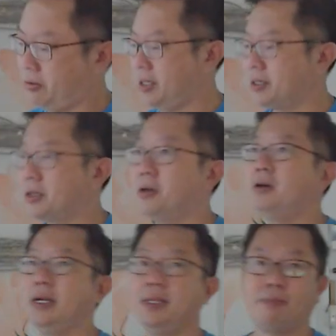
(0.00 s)
ago
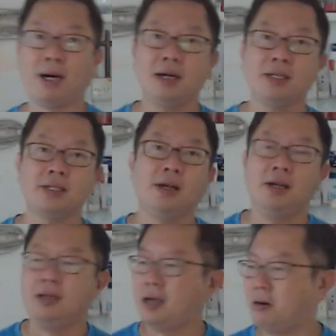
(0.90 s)
in the past.
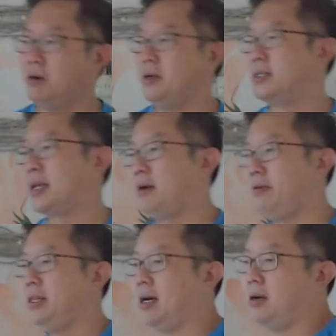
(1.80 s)
How old is Carrie
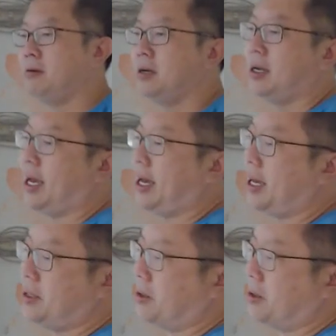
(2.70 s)
now? And your